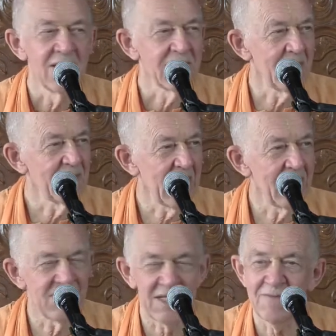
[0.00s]

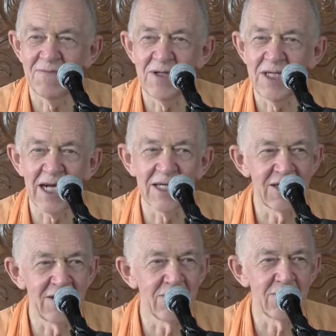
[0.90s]
Sometimes even young
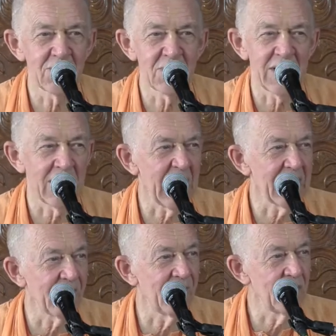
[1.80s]
girls, they
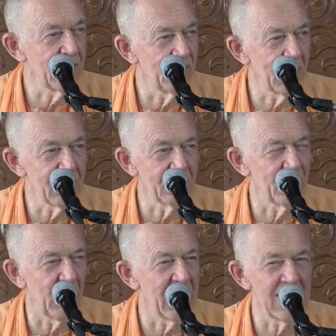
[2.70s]
like football
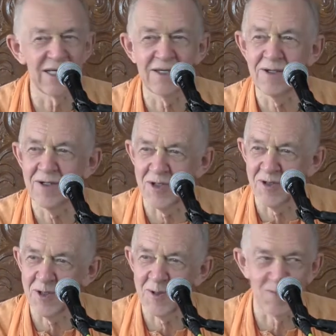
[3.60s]
players
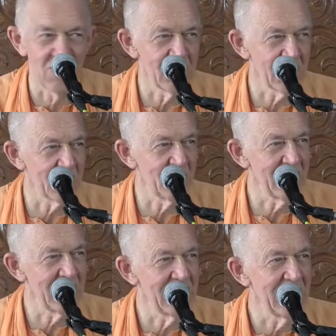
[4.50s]
or
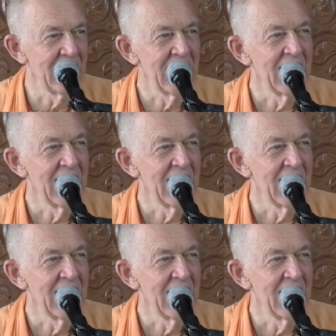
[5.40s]
sportsmen,